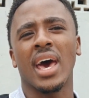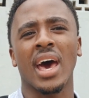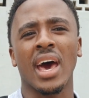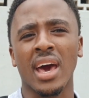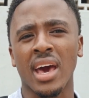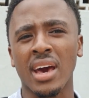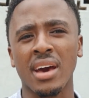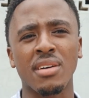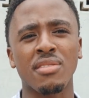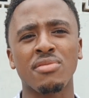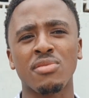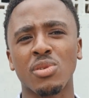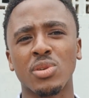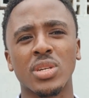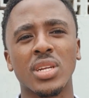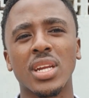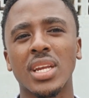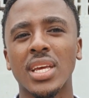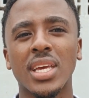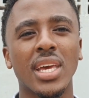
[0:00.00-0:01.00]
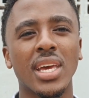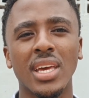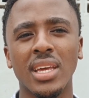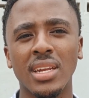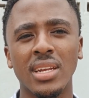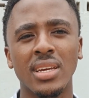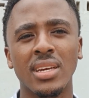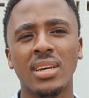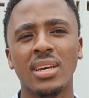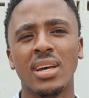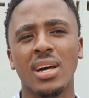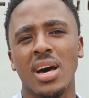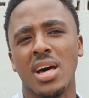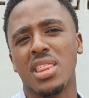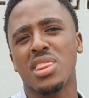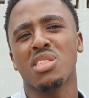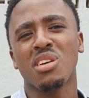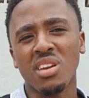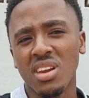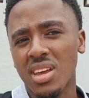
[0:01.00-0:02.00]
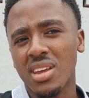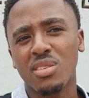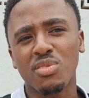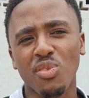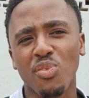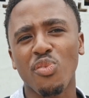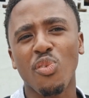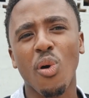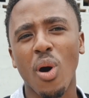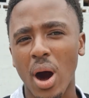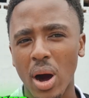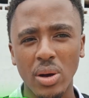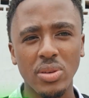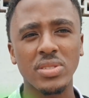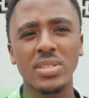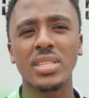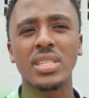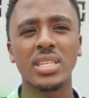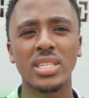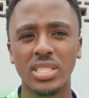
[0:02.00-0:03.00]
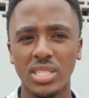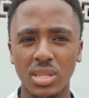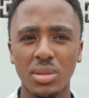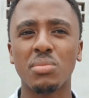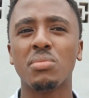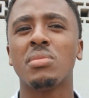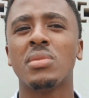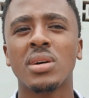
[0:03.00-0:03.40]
have or dedicate 3 to 4 hours in the gym.